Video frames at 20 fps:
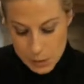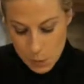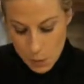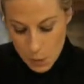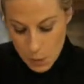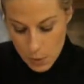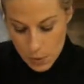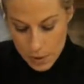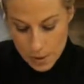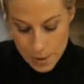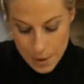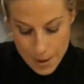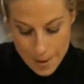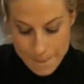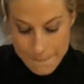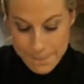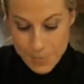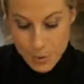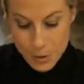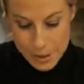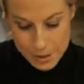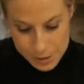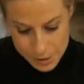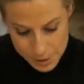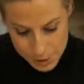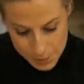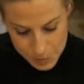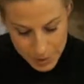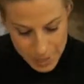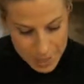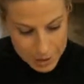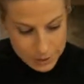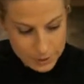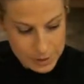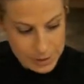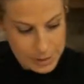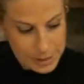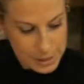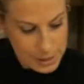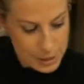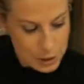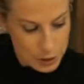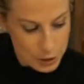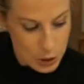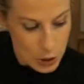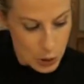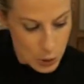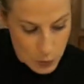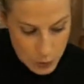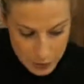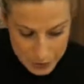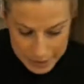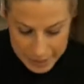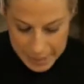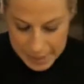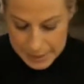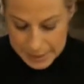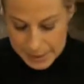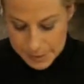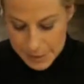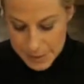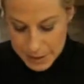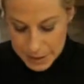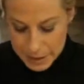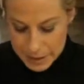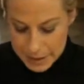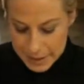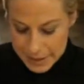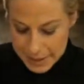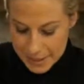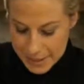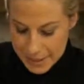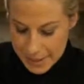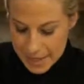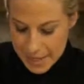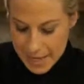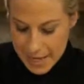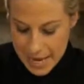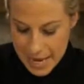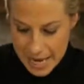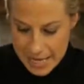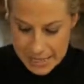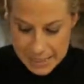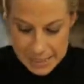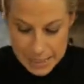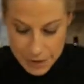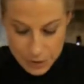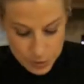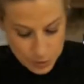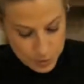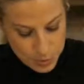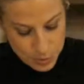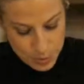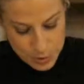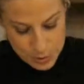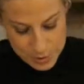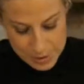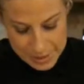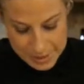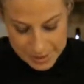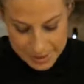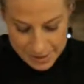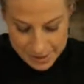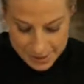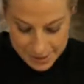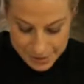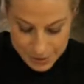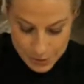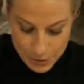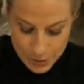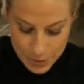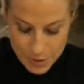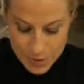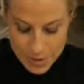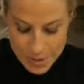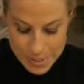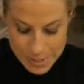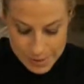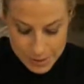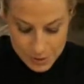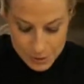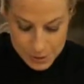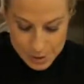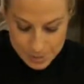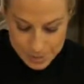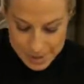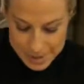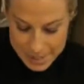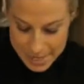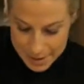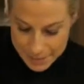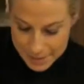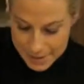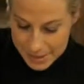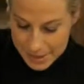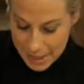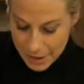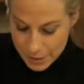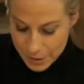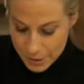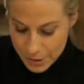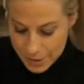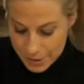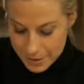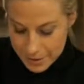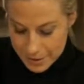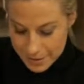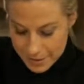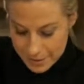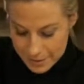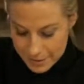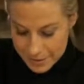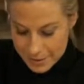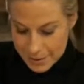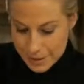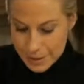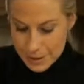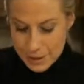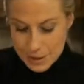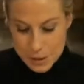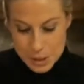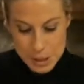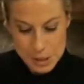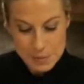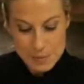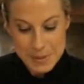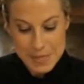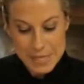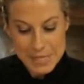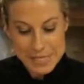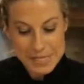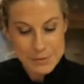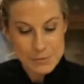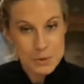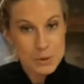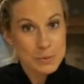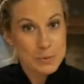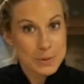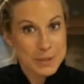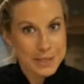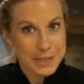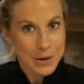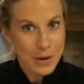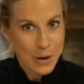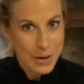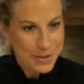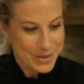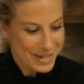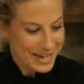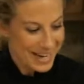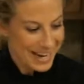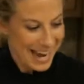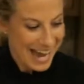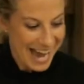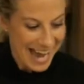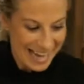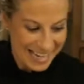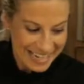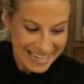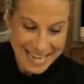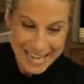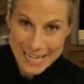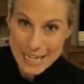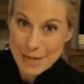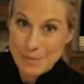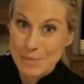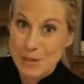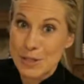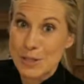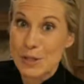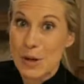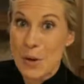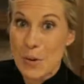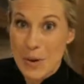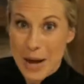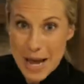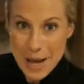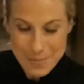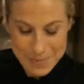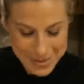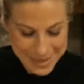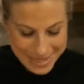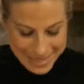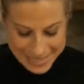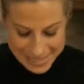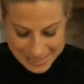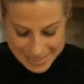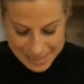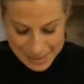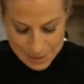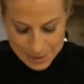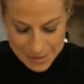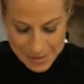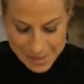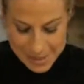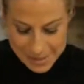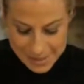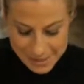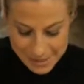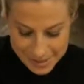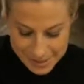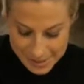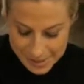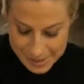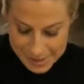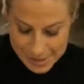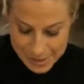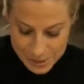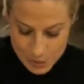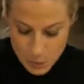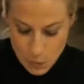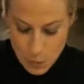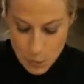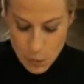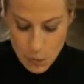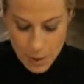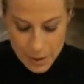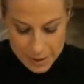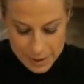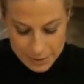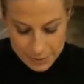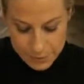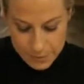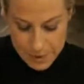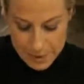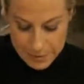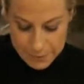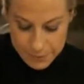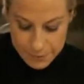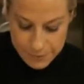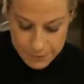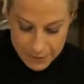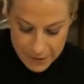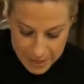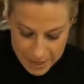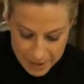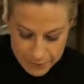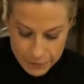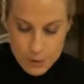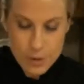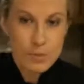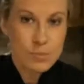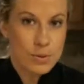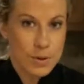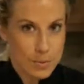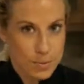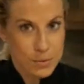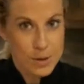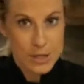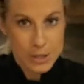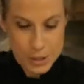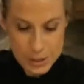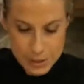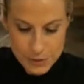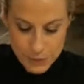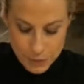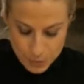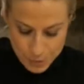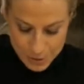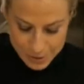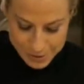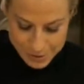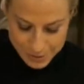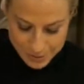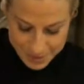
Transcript: were Brussels sprouts, coconut milk, and another protein. So this recipe came together just because it was really all that I had. And I'm so happy that it did, because this is one of my favorite preparations for Brussels